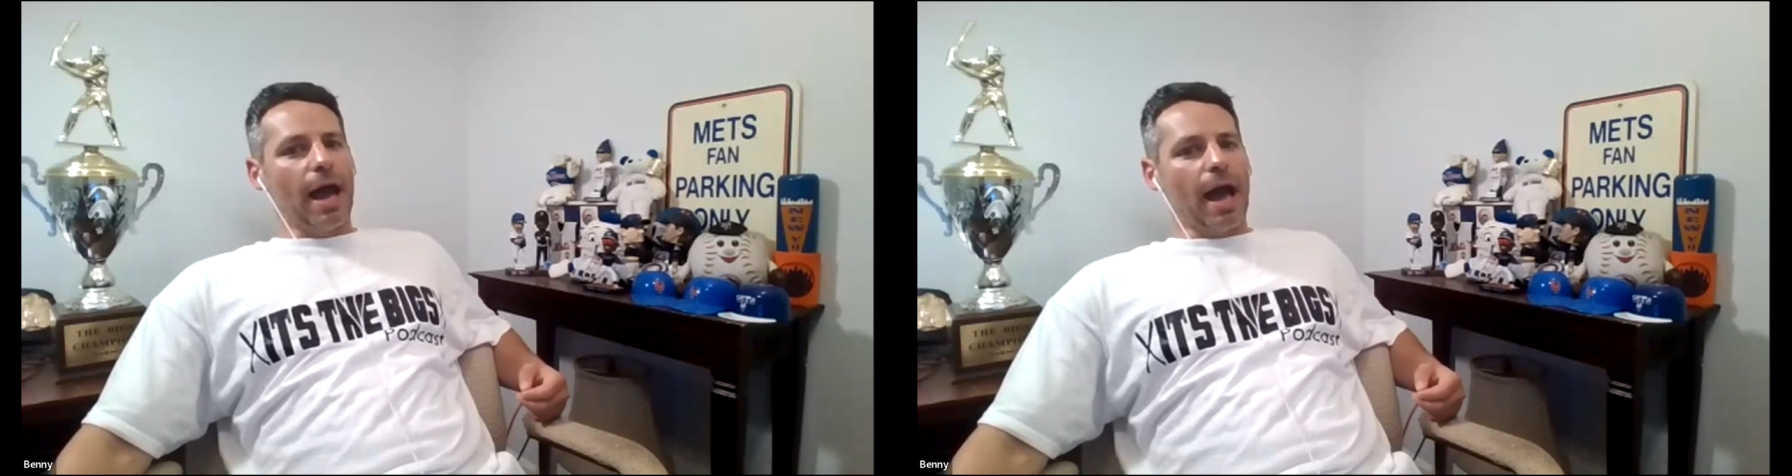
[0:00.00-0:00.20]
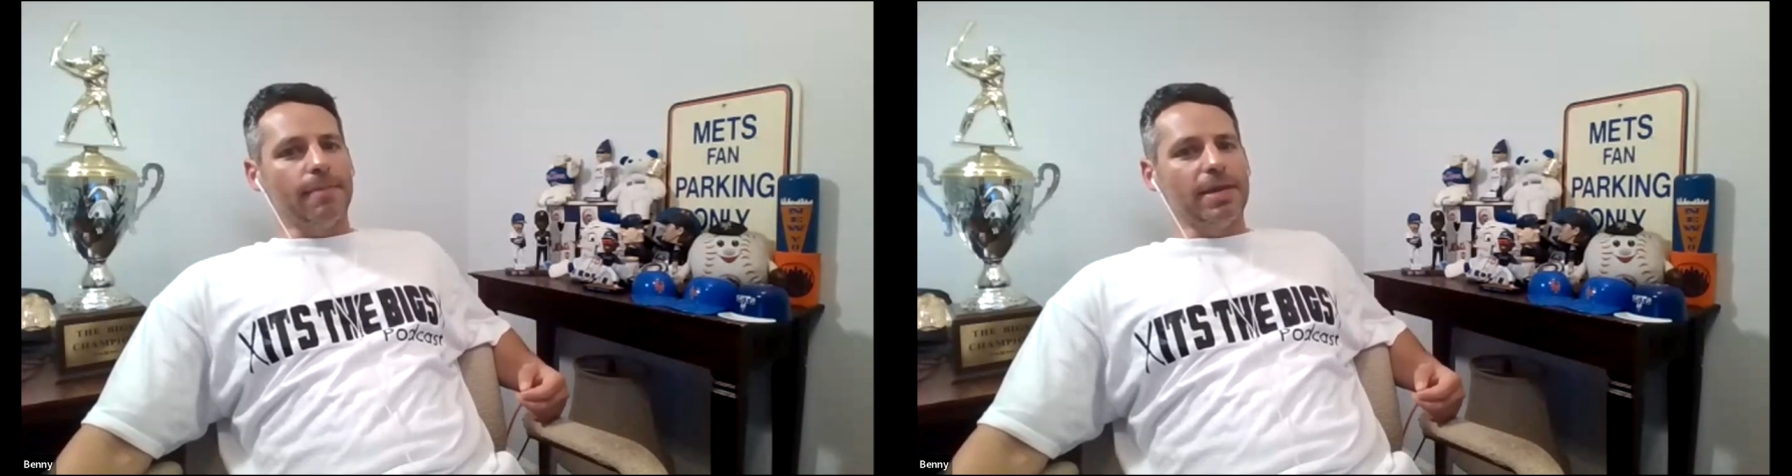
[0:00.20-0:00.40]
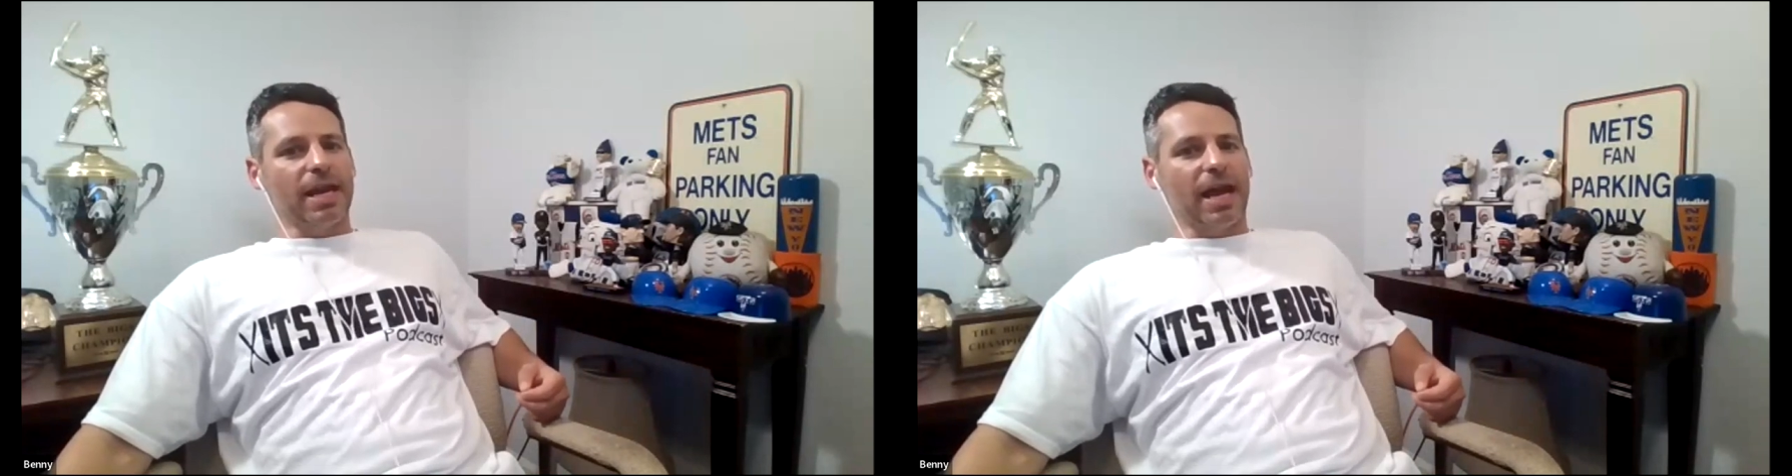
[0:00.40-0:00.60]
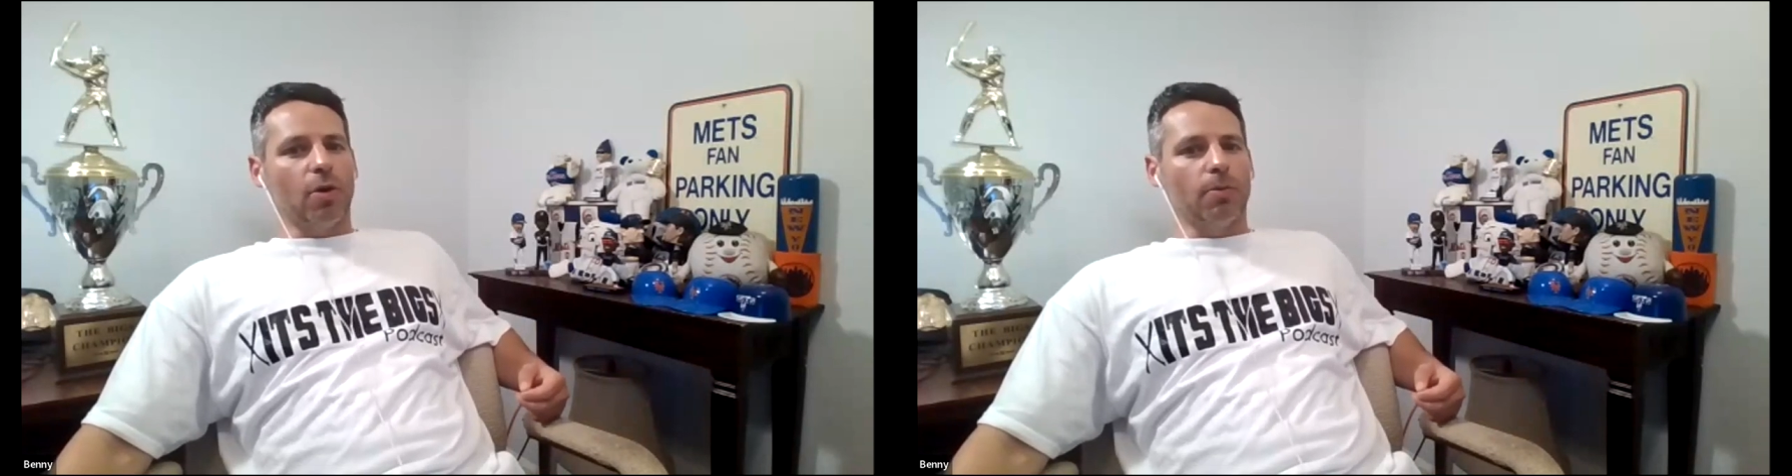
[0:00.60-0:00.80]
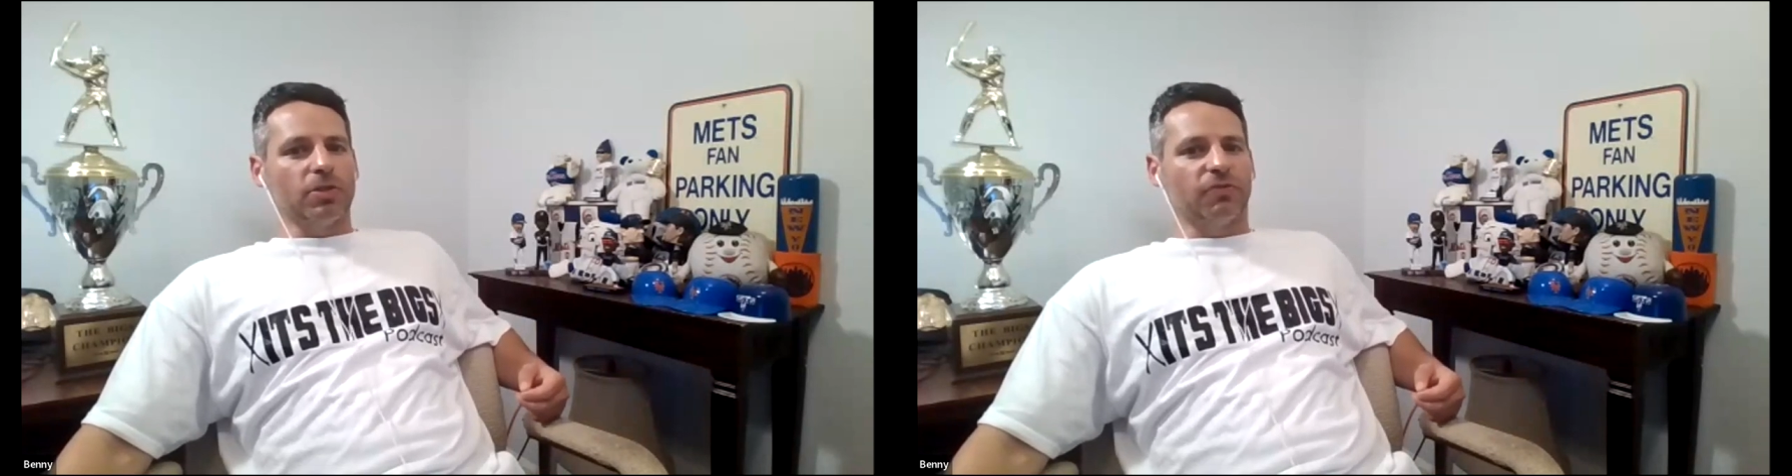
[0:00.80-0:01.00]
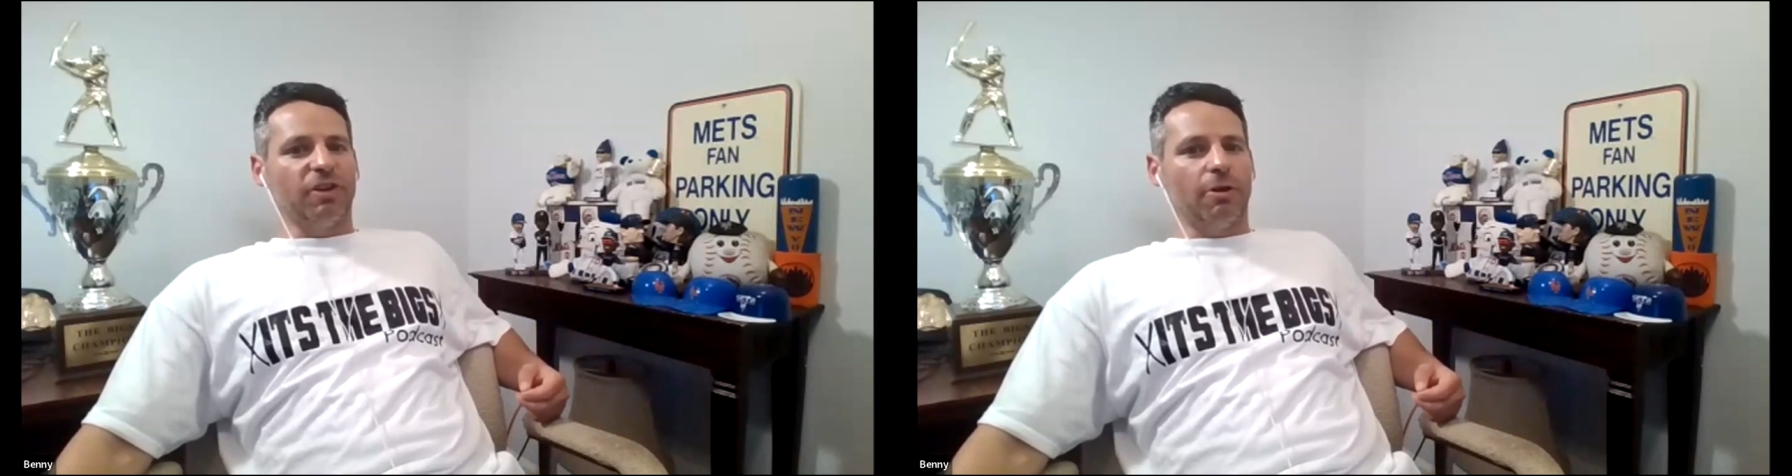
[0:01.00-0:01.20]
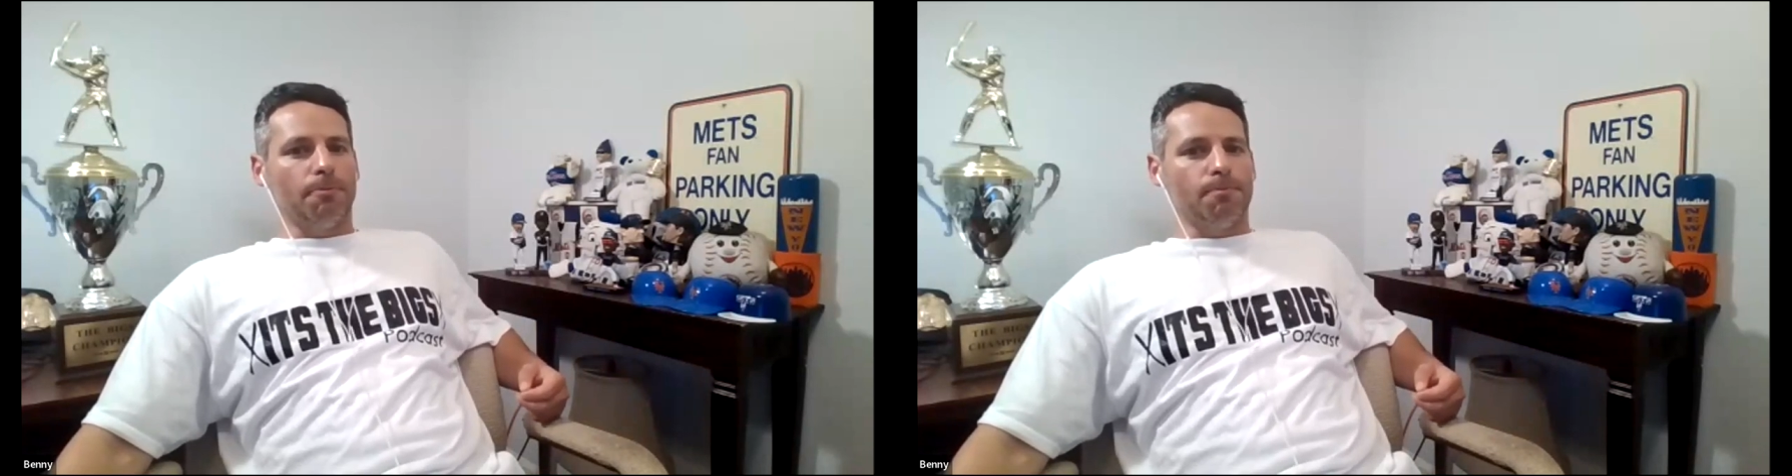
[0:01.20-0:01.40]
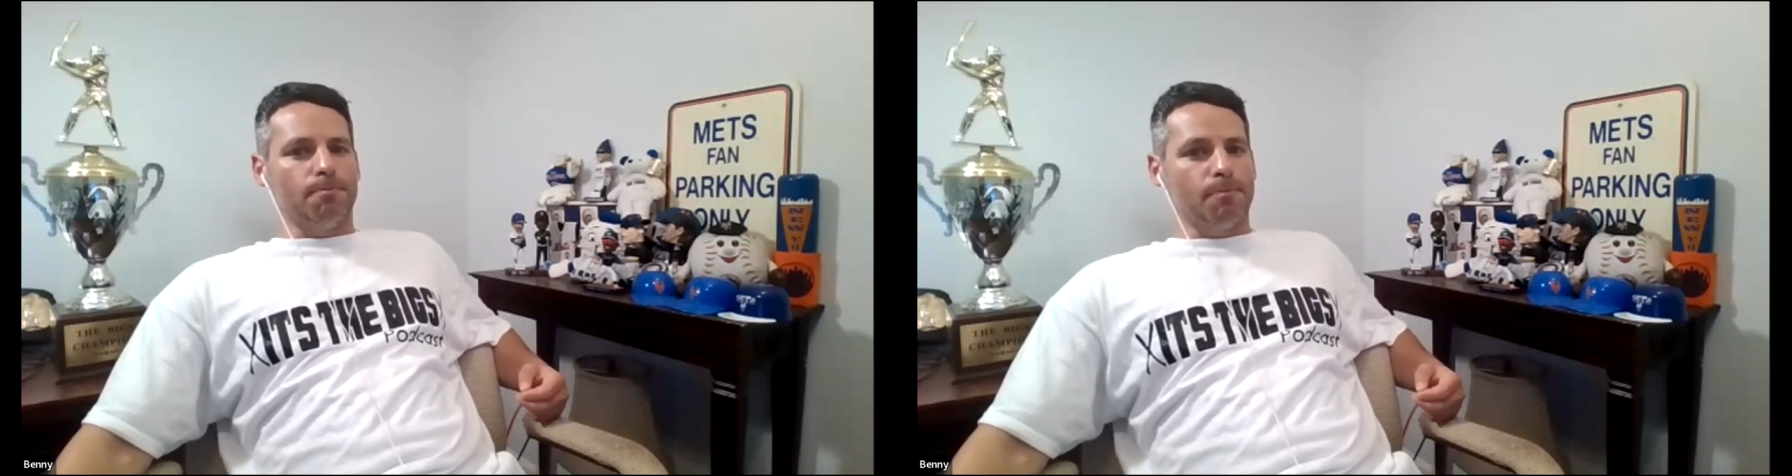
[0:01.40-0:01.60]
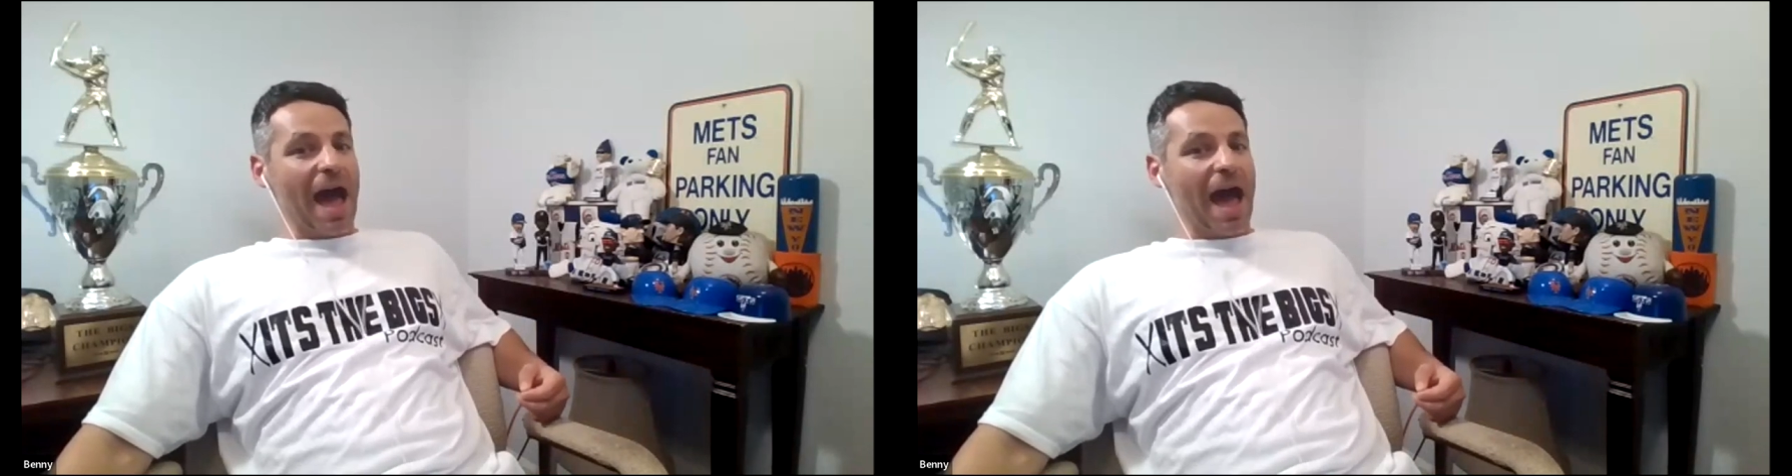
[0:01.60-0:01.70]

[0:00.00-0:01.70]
I mean, I almost feel